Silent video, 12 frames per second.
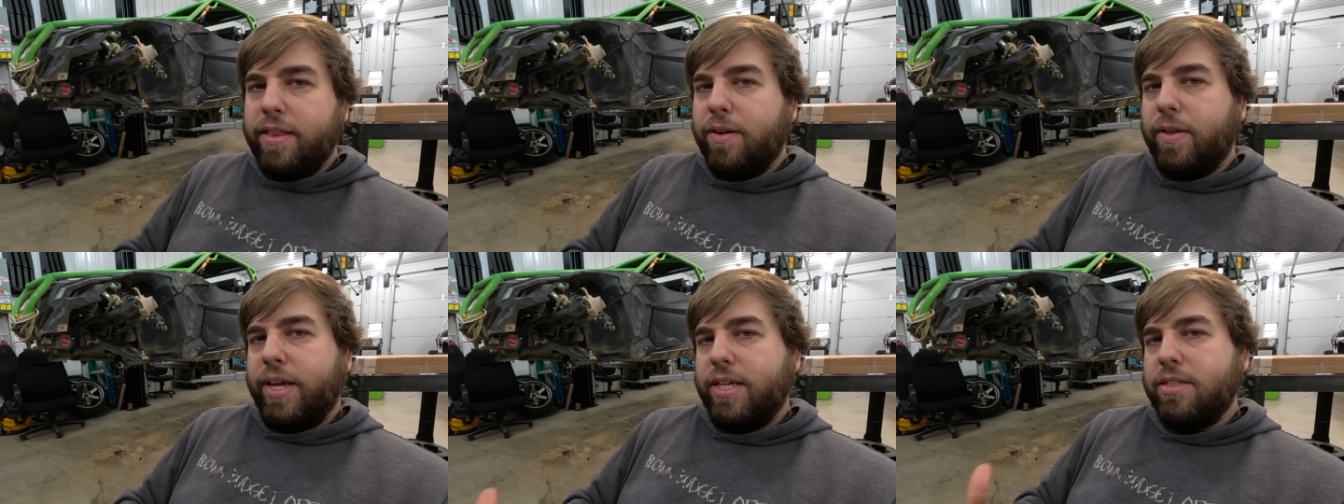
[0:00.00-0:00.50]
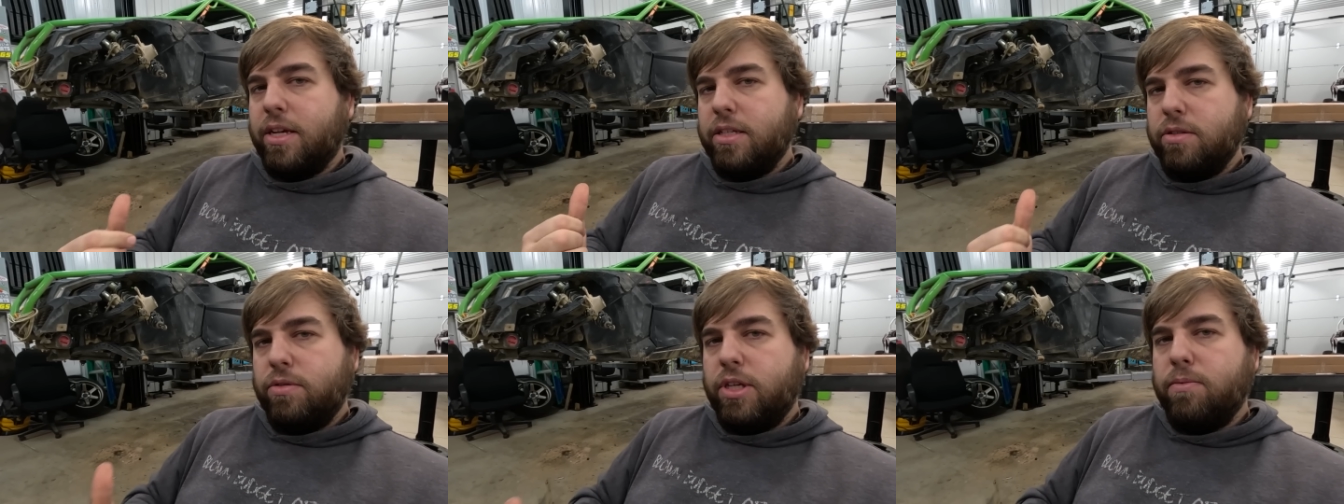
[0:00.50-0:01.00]
And they were like, as long
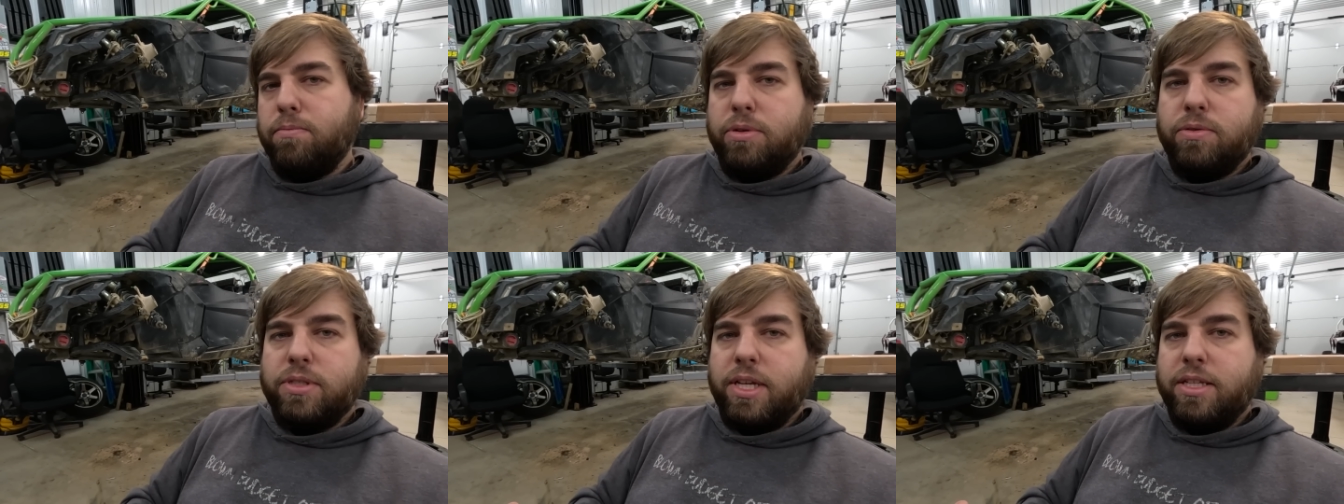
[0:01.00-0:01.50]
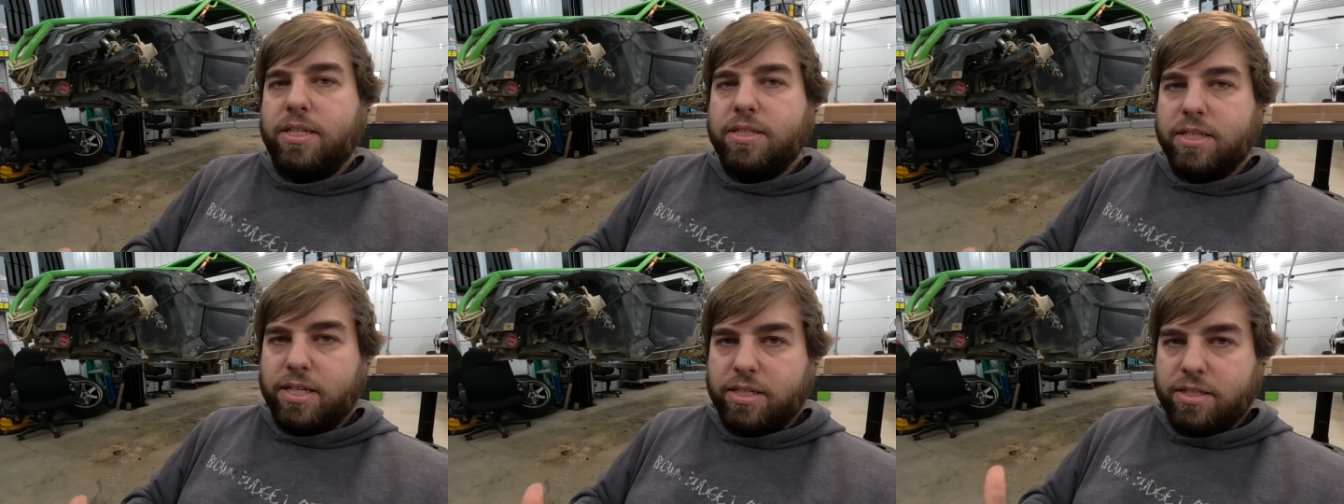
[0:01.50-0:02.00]
as you keep boots on
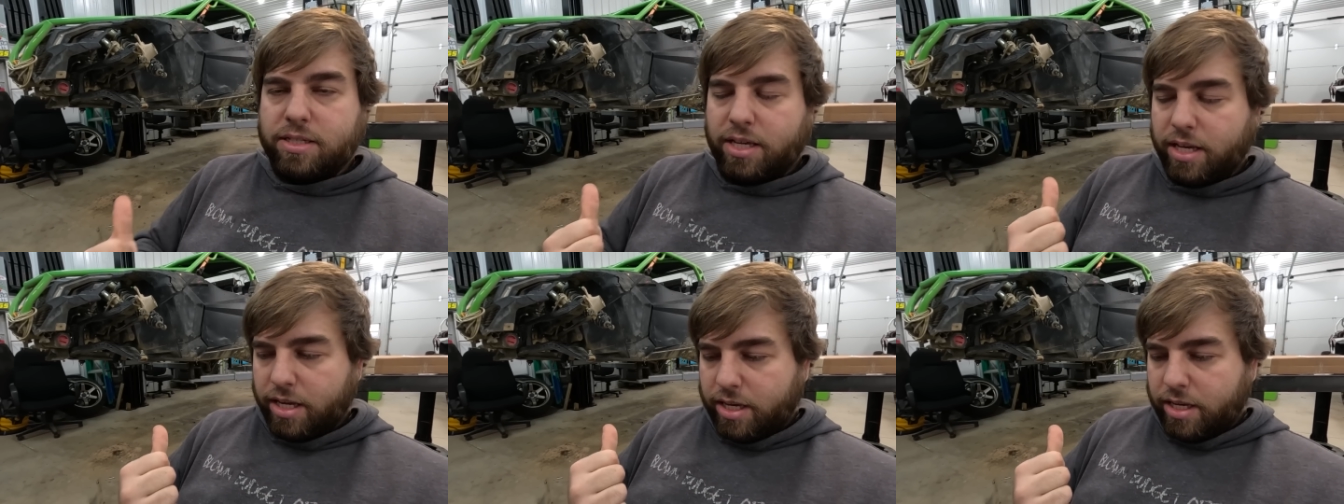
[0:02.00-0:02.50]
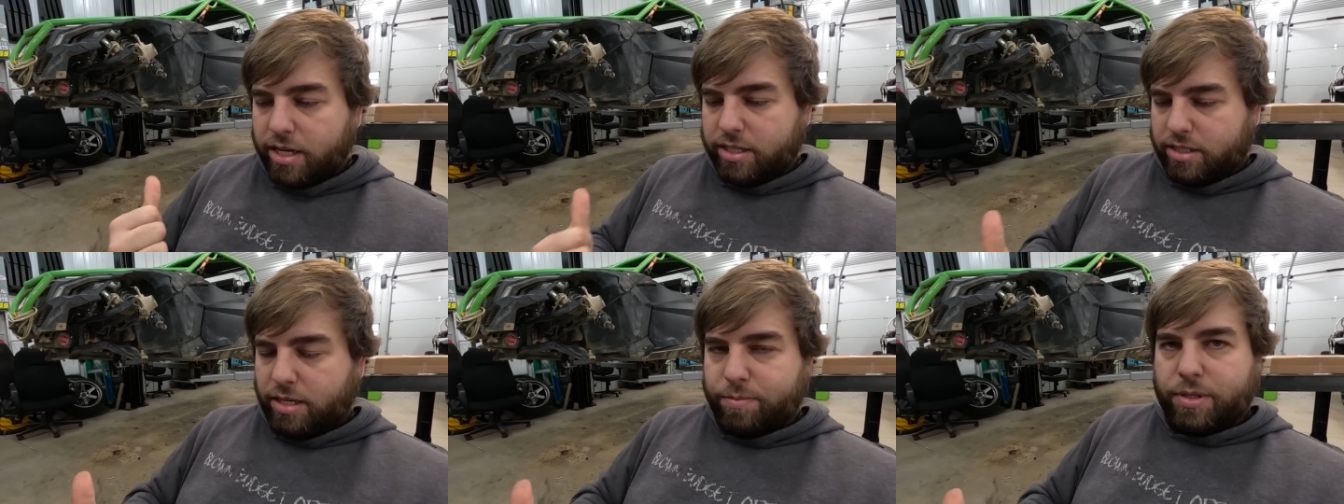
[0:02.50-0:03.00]
these things
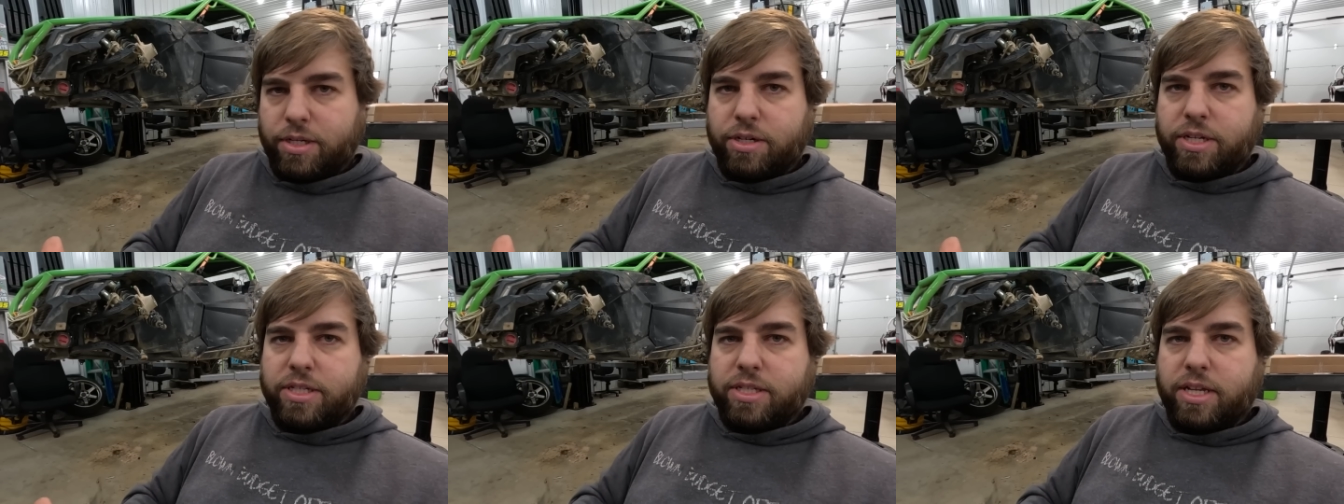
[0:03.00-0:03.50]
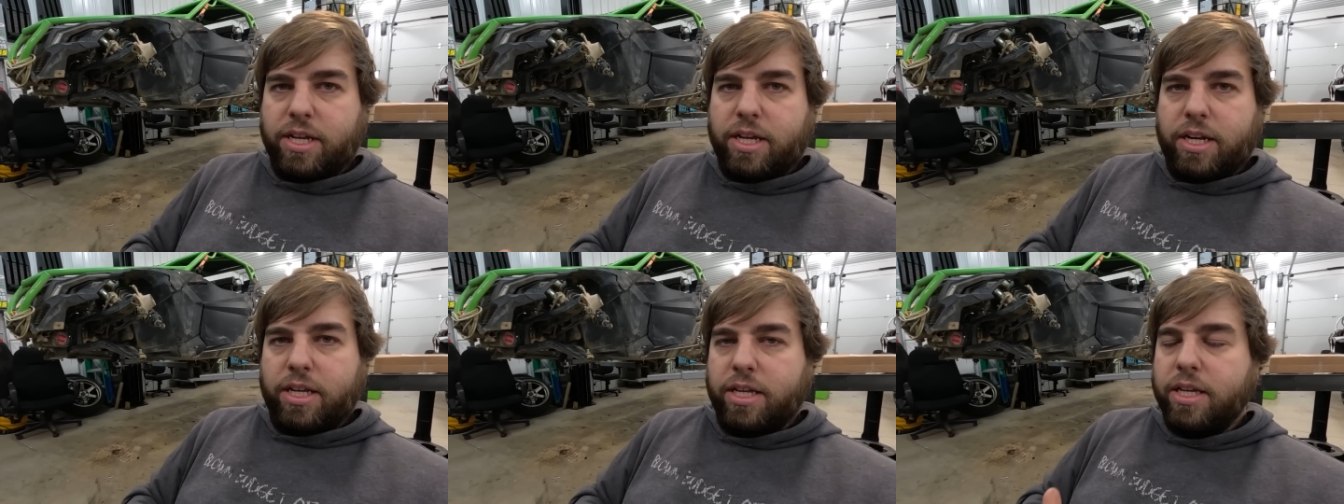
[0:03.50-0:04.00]
and keep the grease in
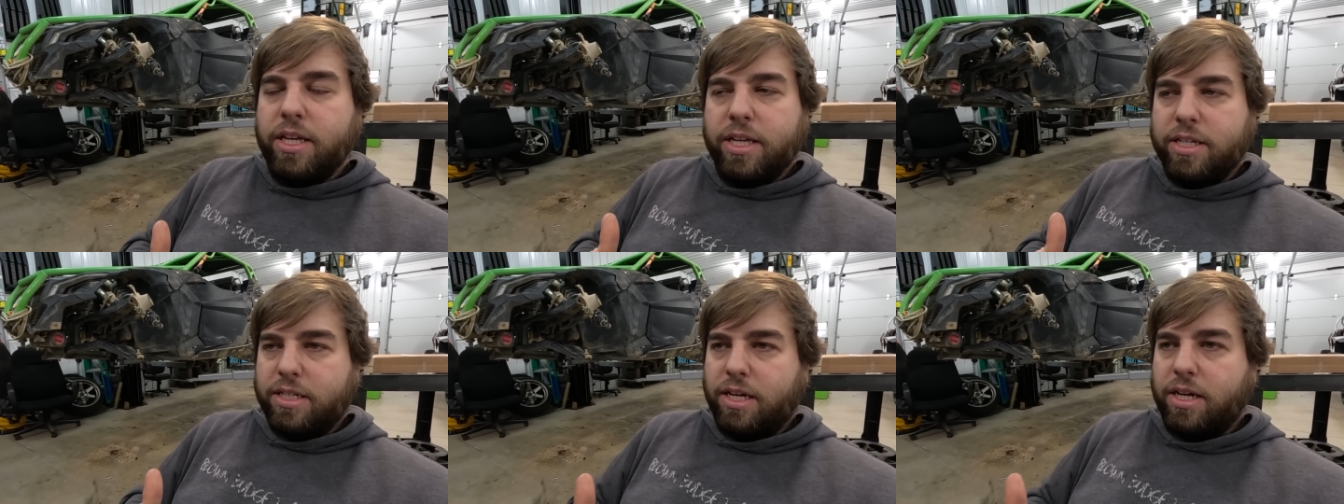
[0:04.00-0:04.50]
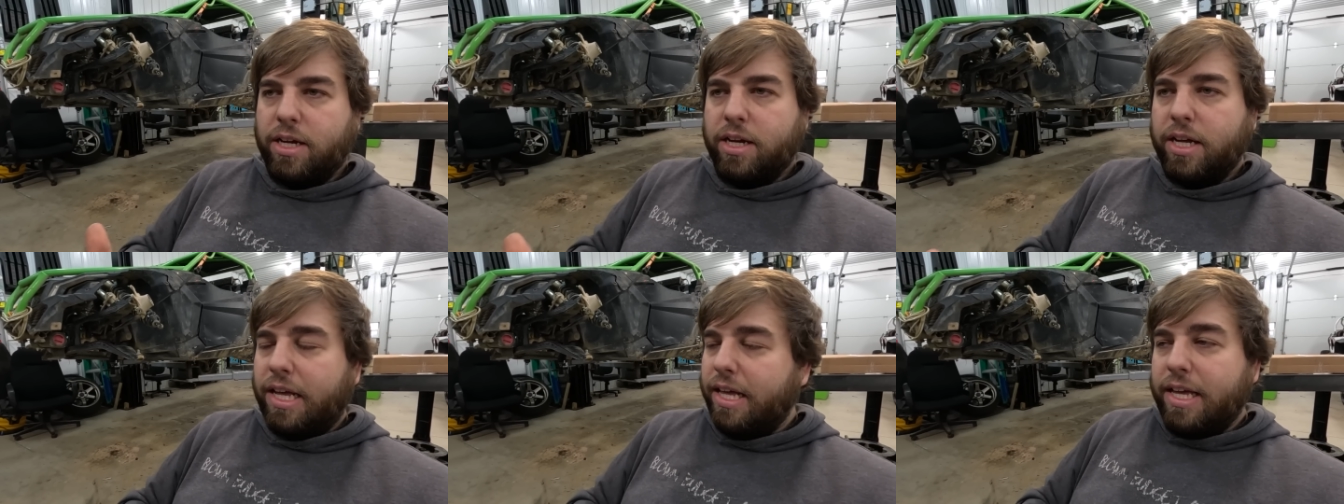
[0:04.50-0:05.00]
it, and uh,